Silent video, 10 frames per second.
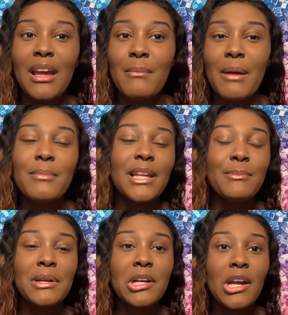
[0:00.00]

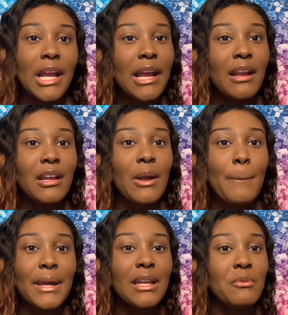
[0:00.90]
But girl, that ain't none of your
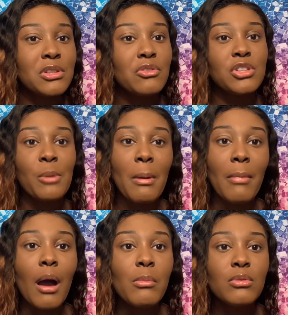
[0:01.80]
business. What you gonna do to my
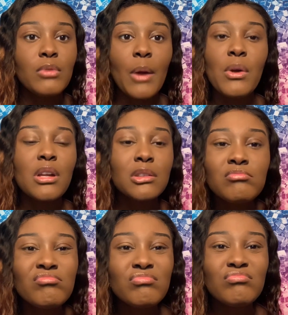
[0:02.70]
mama? Like, what?
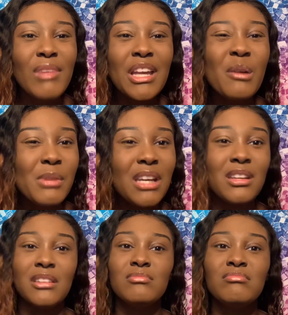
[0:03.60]
Mind your
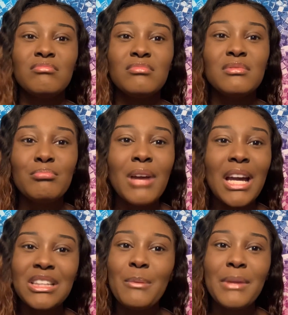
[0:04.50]
business.
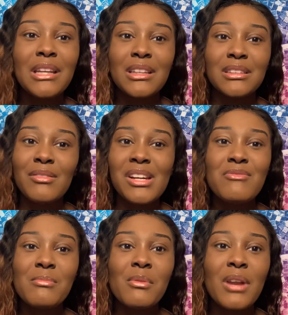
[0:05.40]
Mind your business. Why you
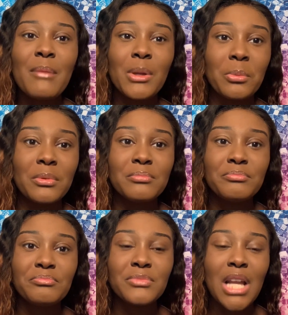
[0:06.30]
worry about what I'm doing?
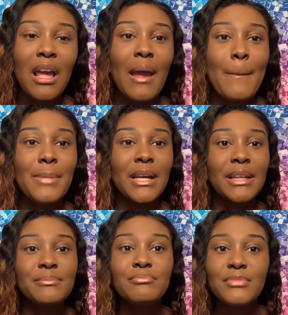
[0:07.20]

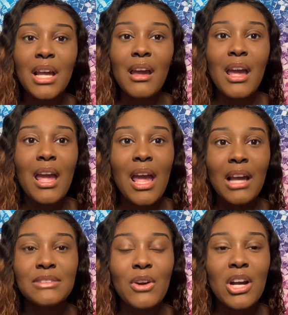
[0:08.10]
But
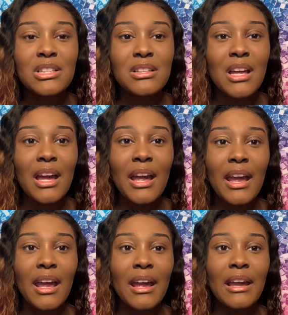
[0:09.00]
as far as
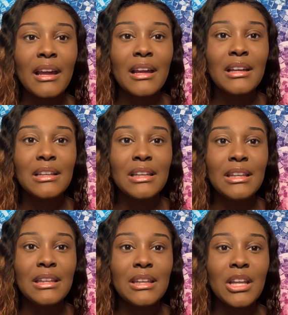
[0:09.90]
like
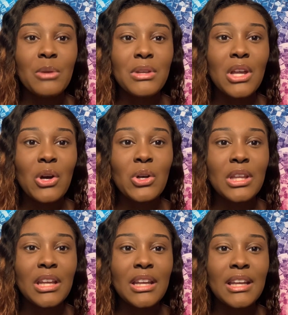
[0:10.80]
dealing with the whole
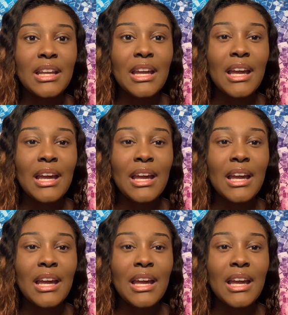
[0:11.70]
thing,